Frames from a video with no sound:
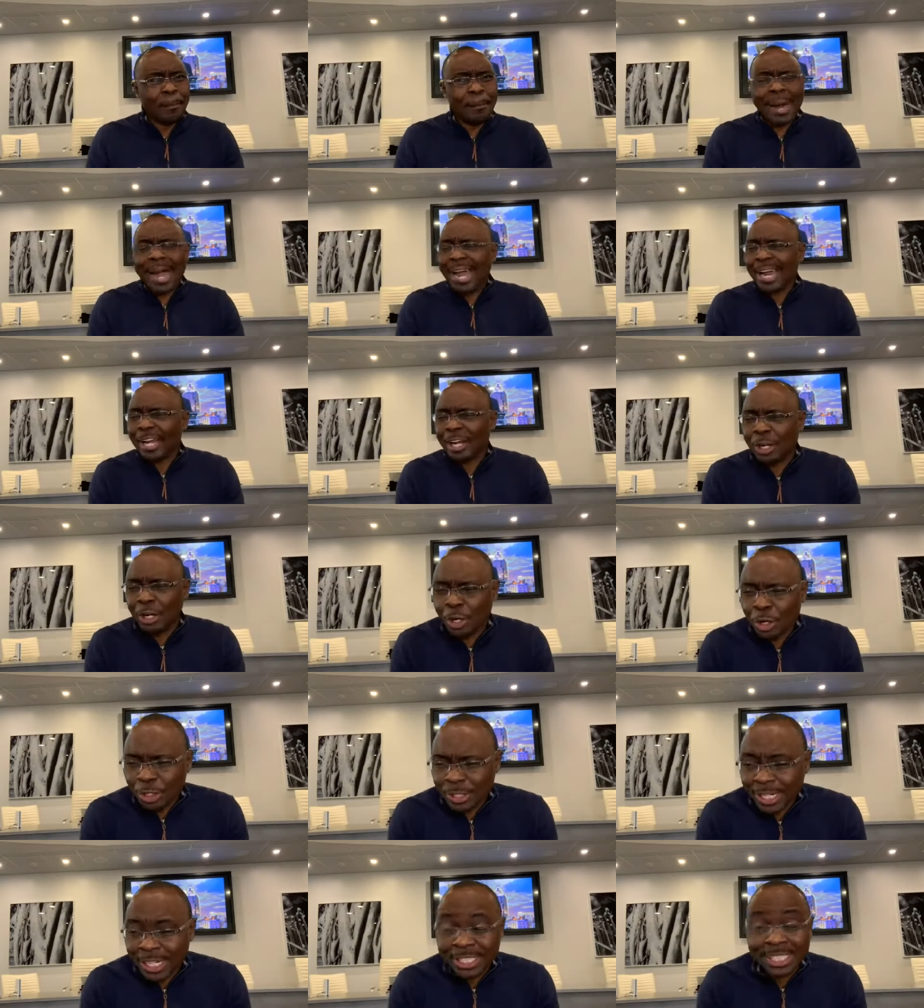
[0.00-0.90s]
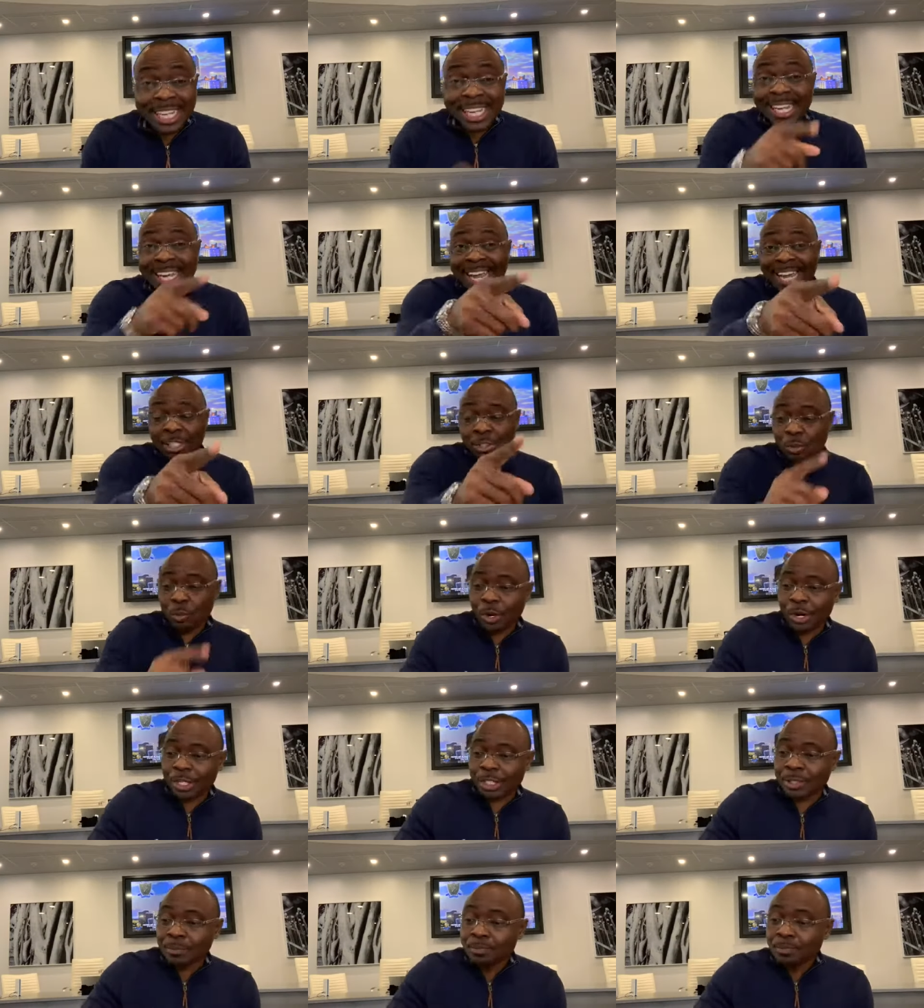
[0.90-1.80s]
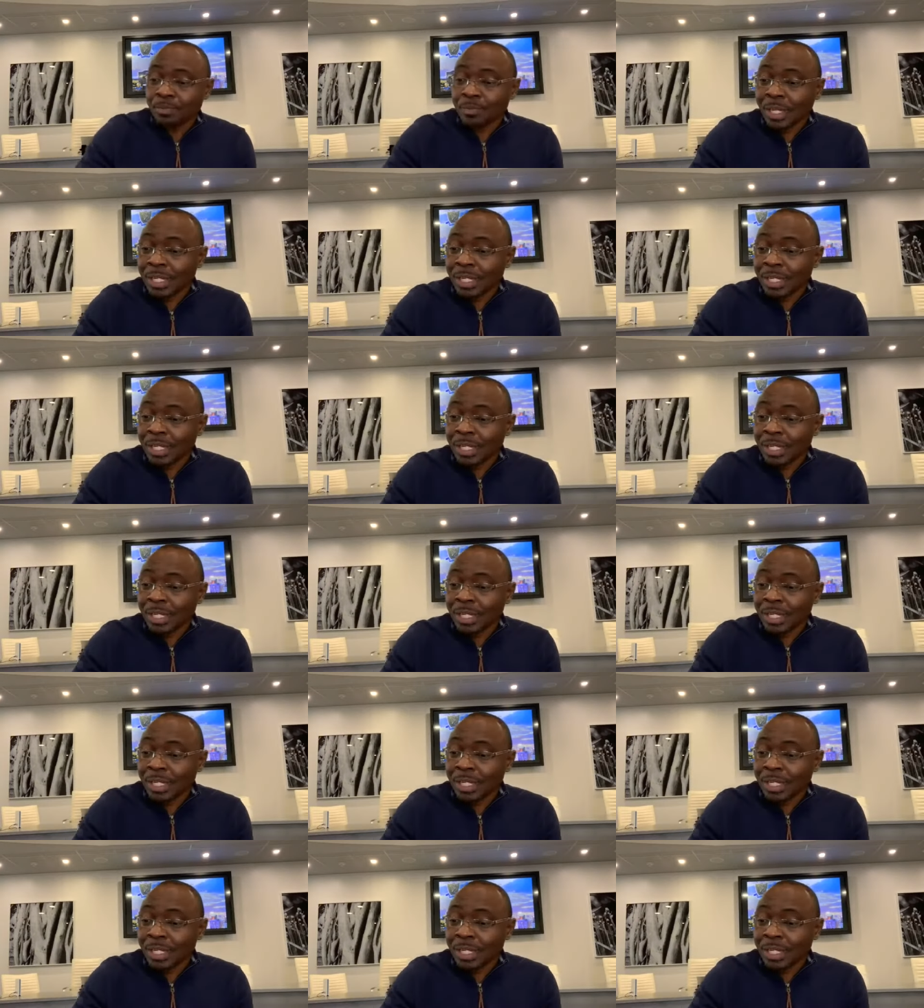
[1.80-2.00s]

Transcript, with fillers: My goodness, it gets worse.